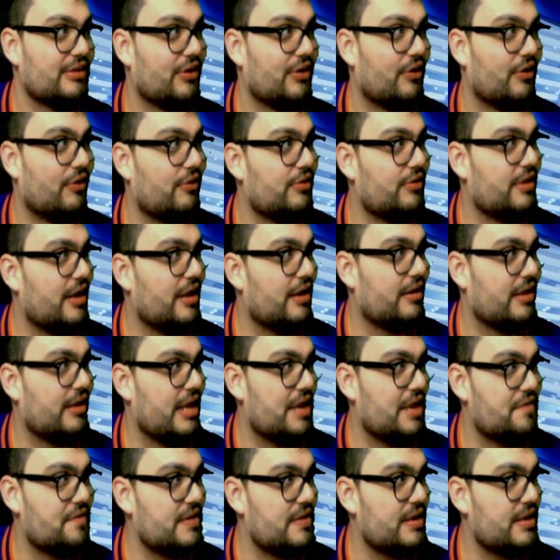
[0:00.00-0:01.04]
Oh yeah,
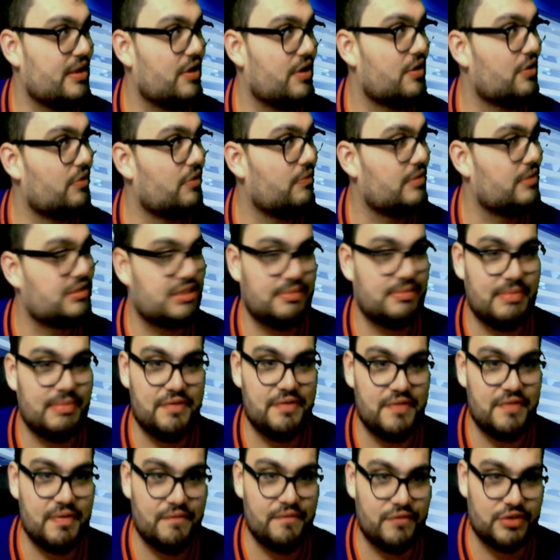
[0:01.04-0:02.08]
every girl wants to be
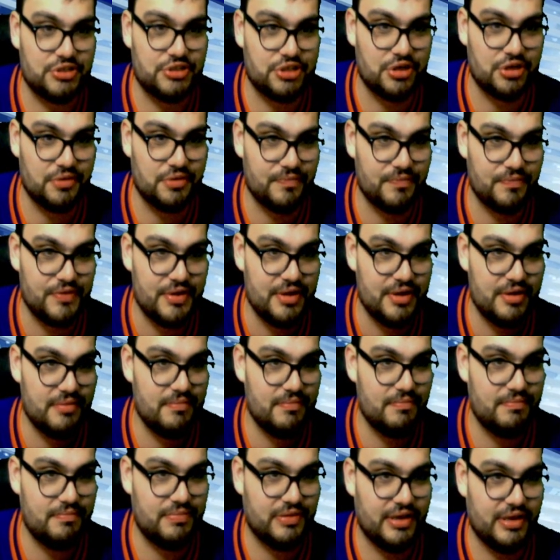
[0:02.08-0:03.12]
with him for sure.
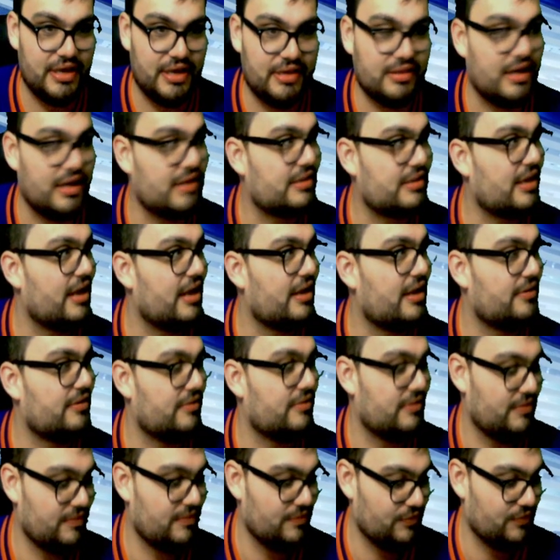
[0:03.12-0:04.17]
Playing like that.
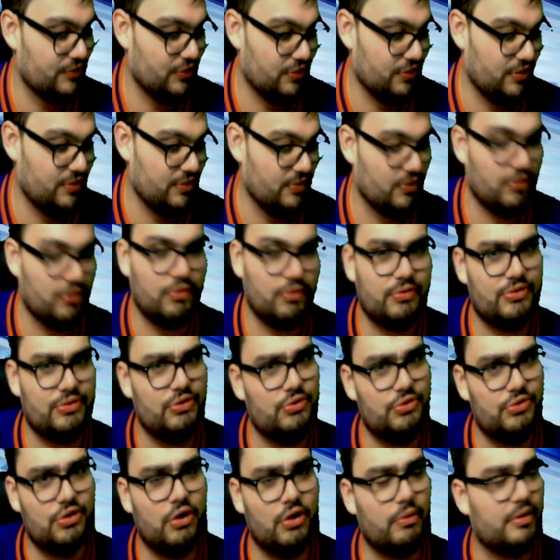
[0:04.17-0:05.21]

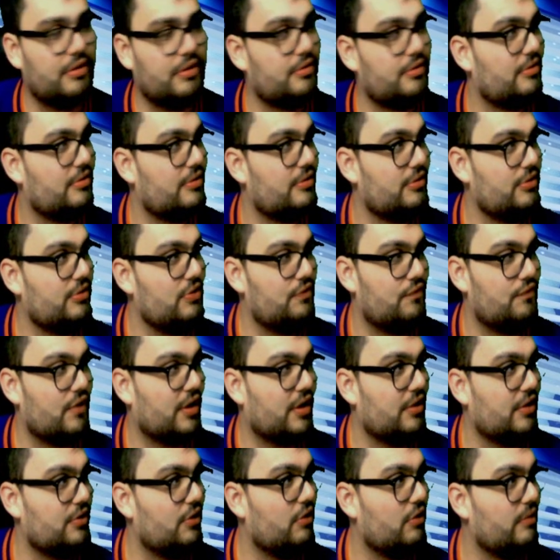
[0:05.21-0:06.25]
You know it. You
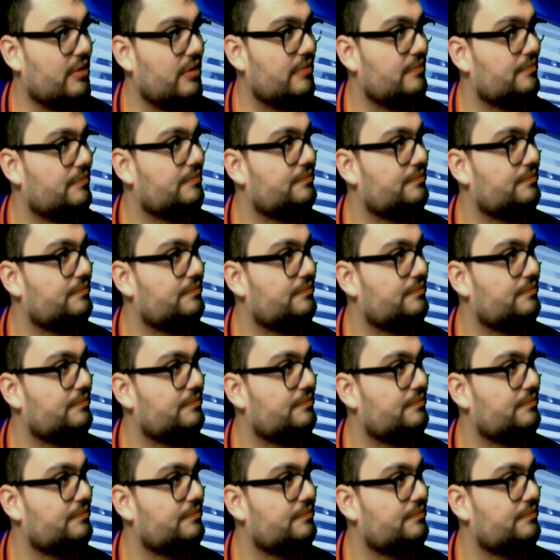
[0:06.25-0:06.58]
freaking know it.